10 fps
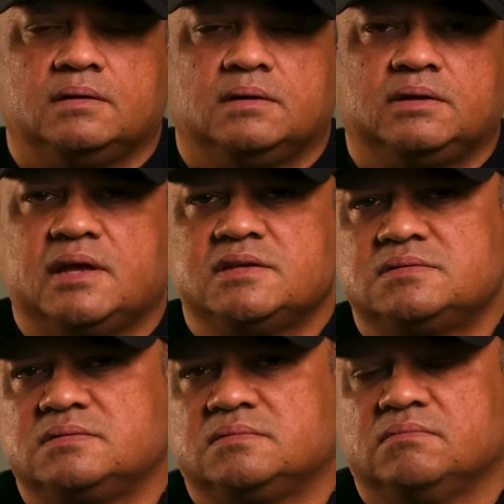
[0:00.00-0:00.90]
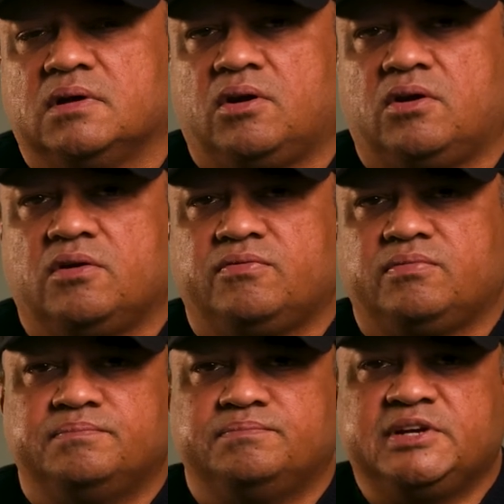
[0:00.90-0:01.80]
It has a lot of
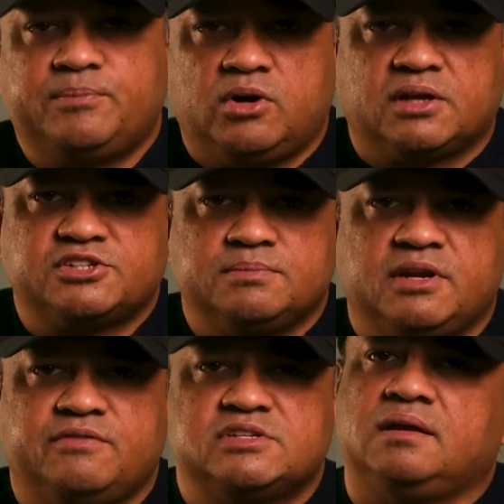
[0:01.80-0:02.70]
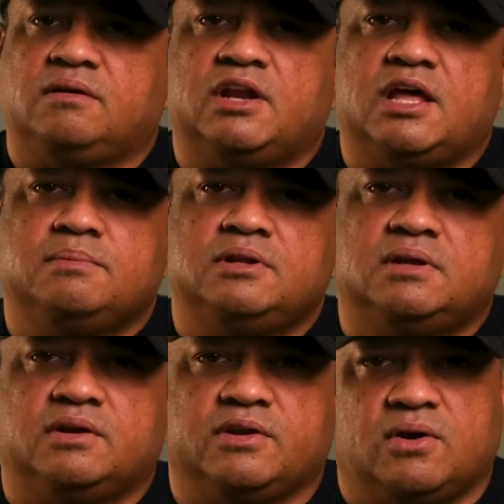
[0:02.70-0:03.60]
pre-production benefits. Reliable
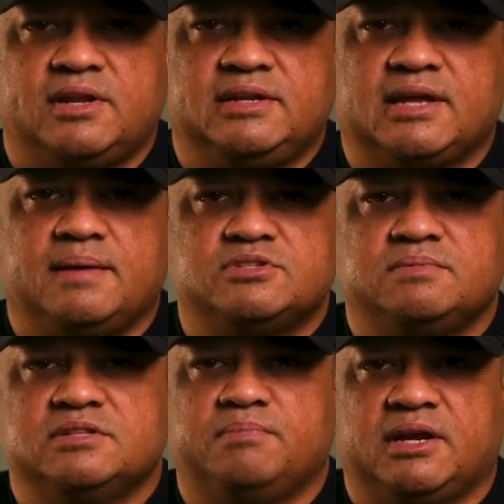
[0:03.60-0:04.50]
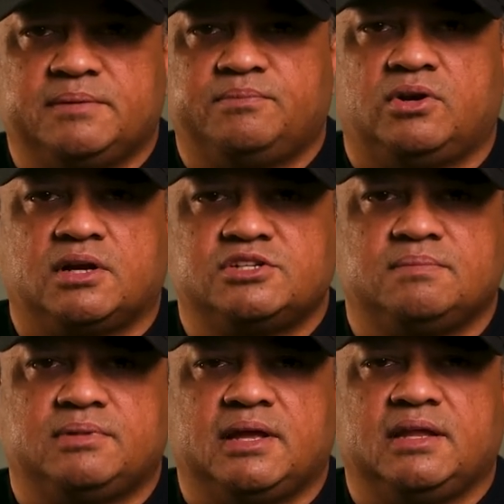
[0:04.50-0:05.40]
recording times means better production
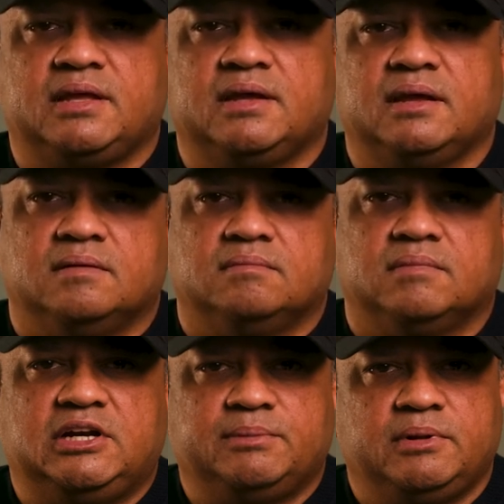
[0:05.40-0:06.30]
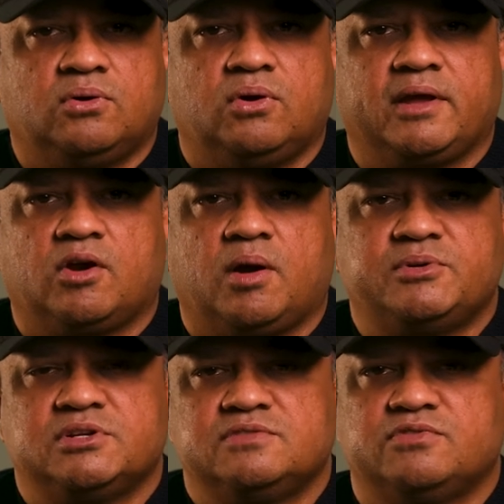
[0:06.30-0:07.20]
planning, multiple codec
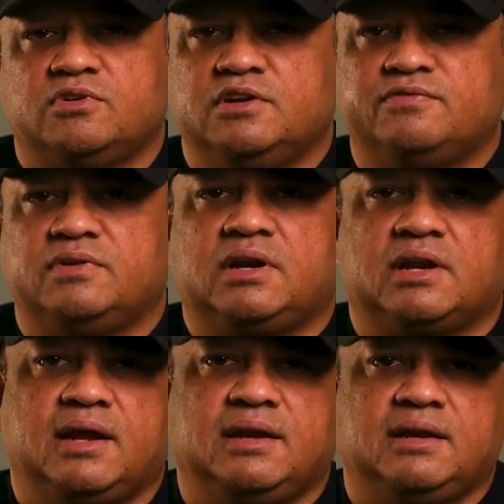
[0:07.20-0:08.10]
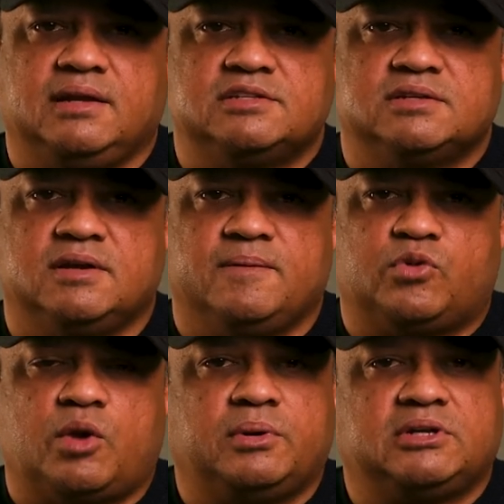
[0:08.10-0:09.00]
options for different client needs,
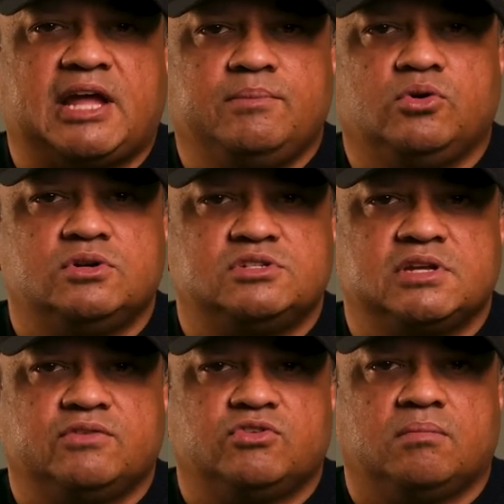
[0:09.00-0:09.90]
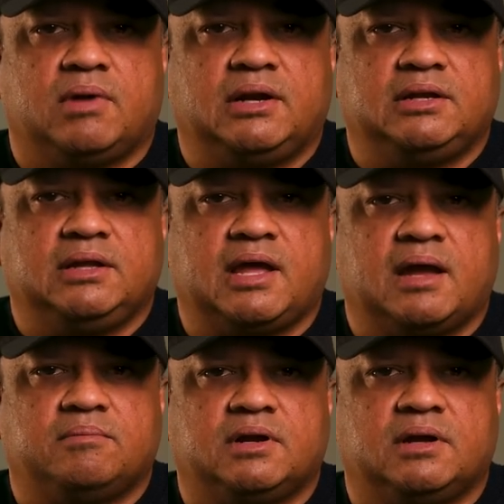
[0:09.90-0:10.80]
proper timecode sync for
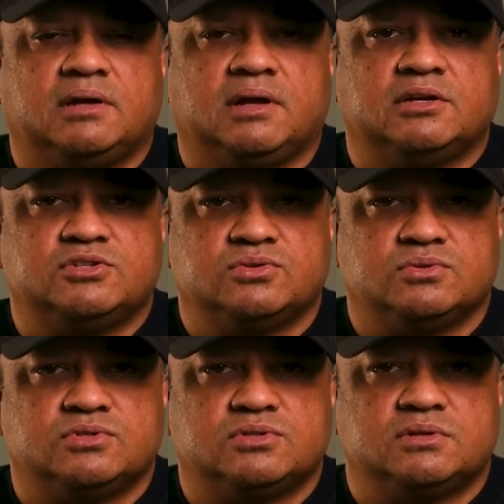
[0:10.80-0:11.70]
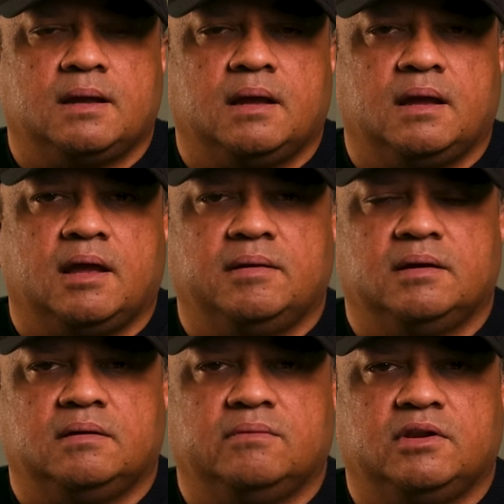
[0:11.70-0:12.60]
multi-camera shoots. And
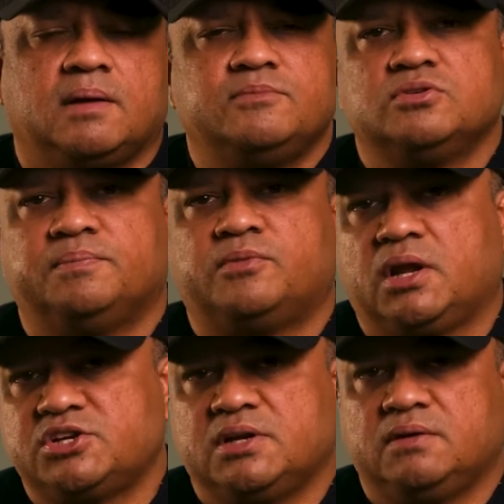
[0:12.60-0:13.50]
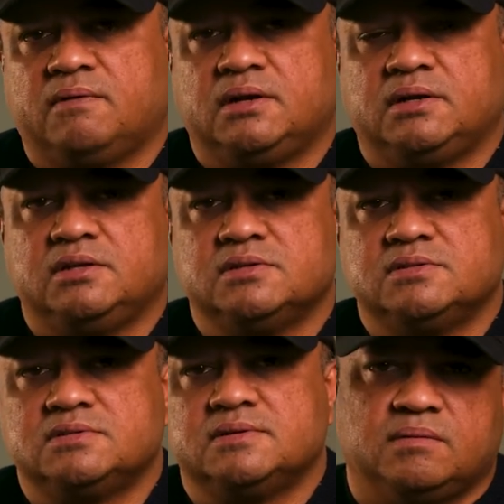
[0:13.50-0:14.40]
when it comes to production
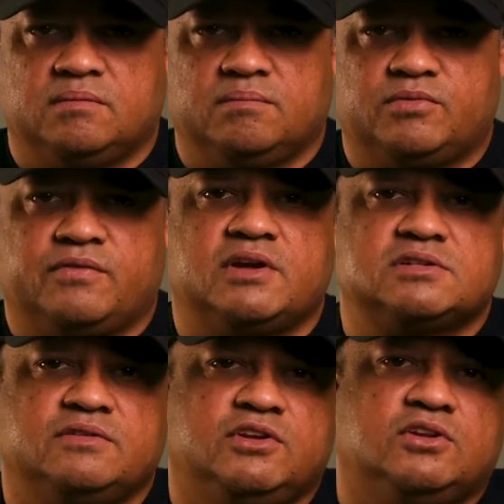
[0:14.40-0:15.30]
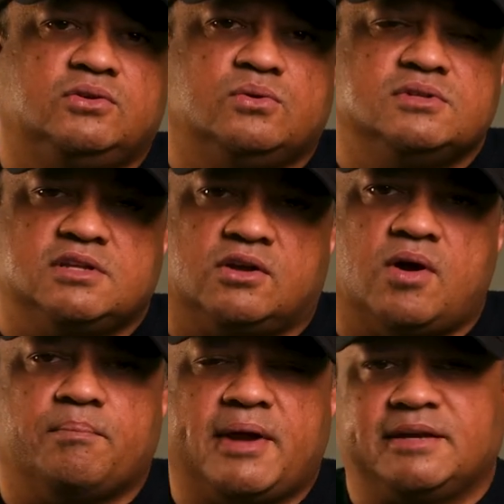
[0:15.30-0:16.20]
advantages, professional video tools in a
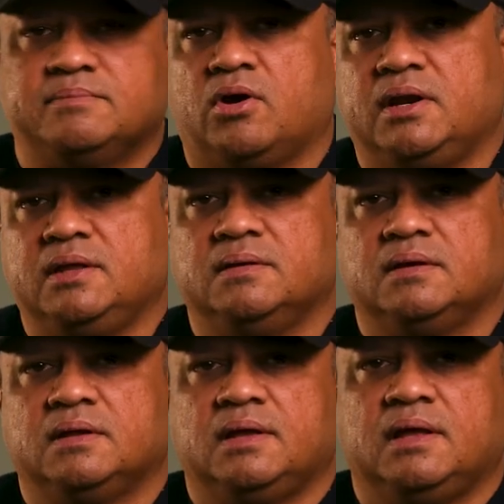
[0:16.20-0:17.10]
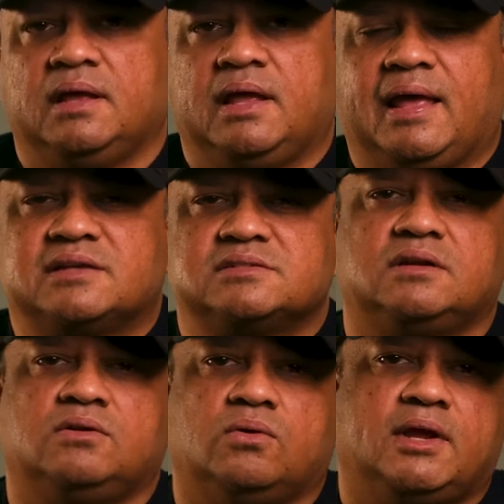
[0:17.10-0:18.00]
compact body,
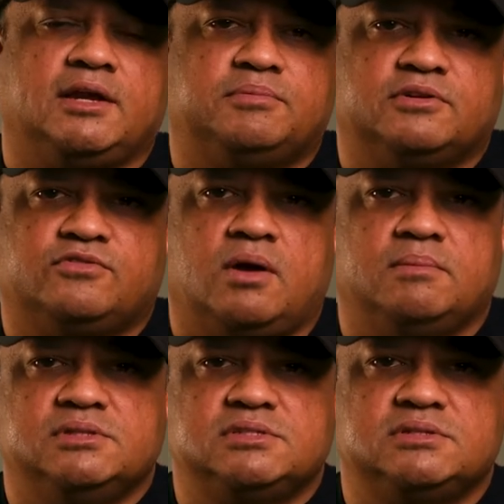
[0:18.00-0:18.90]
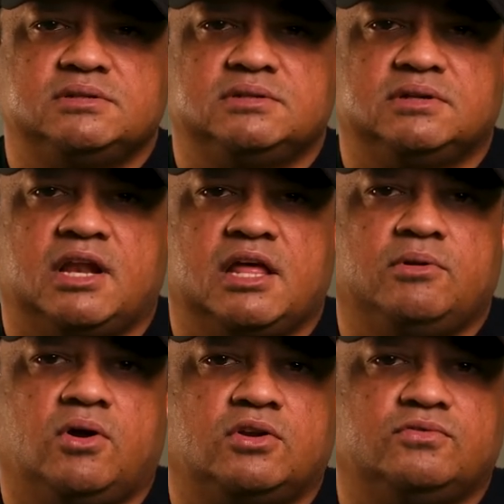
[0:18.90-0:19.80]
excellent low light performance,
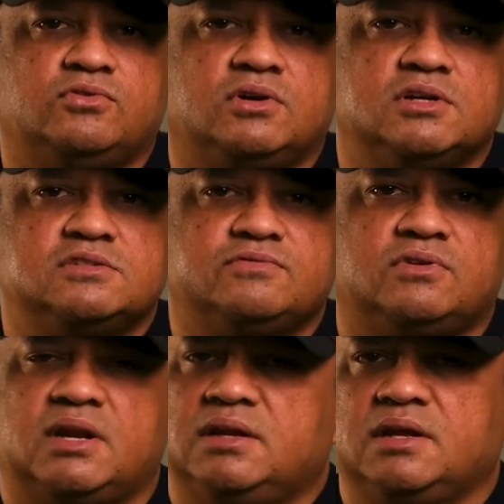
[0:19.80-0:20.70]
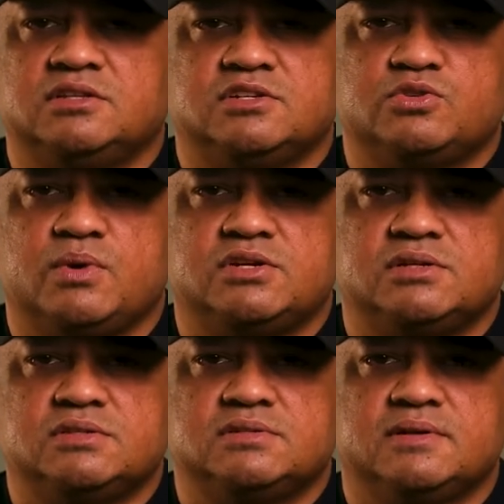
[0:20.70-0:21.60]
reliable autofocus for run-and-gun
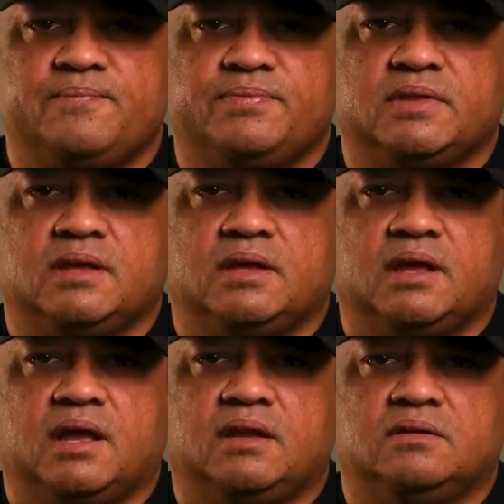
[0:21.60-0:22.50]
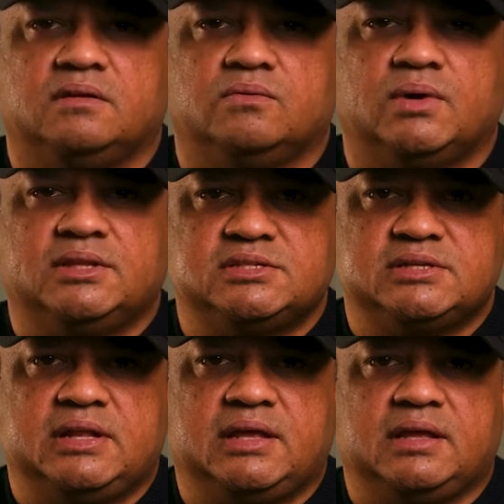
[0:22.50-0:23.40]
situations, and weather
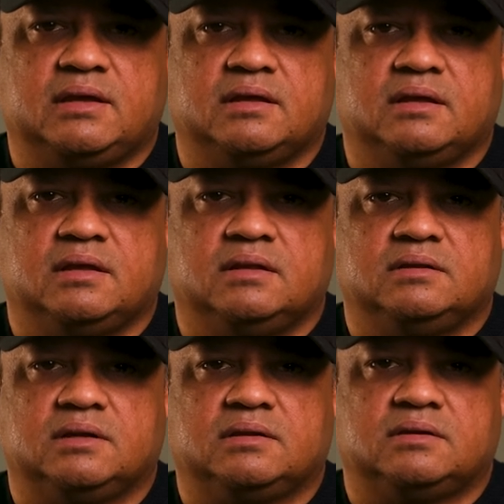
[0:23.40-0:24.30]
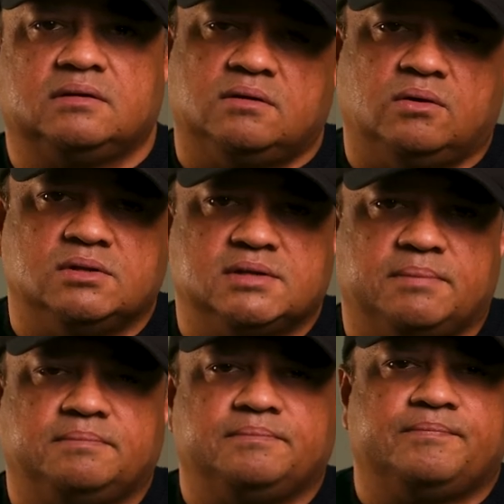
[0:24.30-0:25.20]
sealing that holds
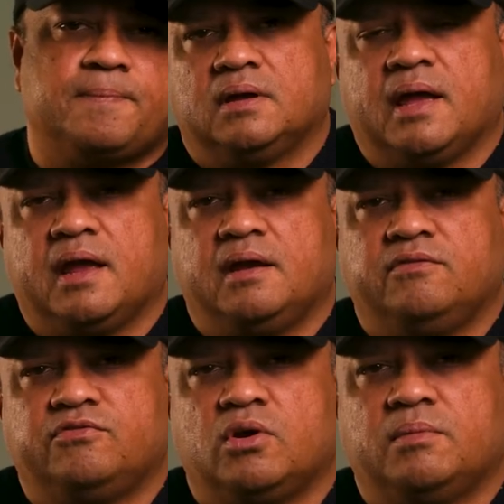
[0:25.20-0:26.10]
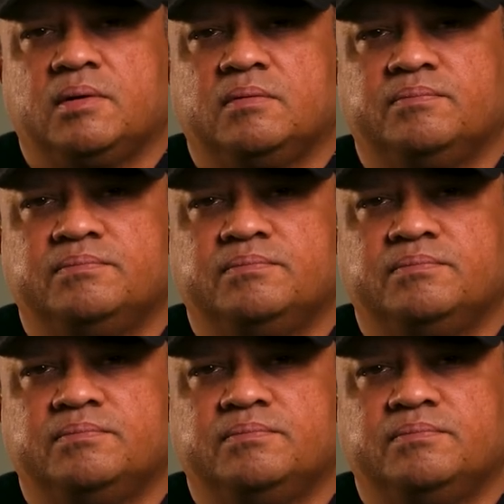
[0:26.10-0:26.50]
up. And from a